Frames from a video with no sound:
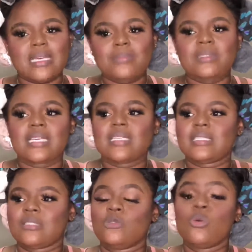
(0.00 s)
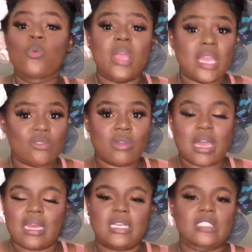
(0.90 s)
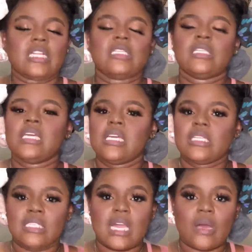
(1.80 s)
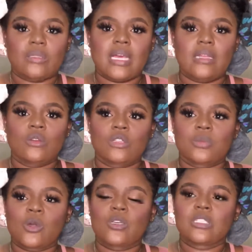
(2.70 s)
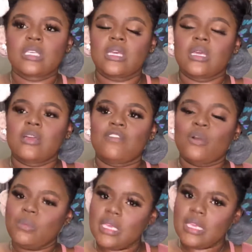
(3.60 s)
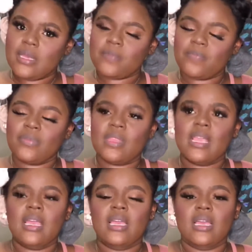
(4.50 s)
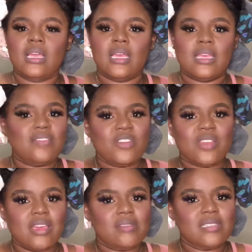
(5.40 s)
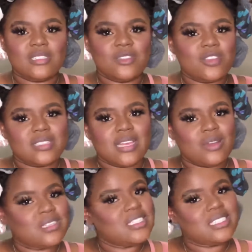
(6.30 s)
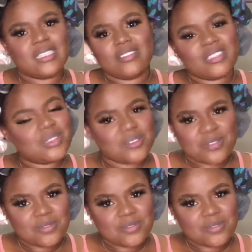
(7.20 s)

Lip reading: there's no way you can actually take out that noise. Because for me, if you're hearing this noise now, it's generator,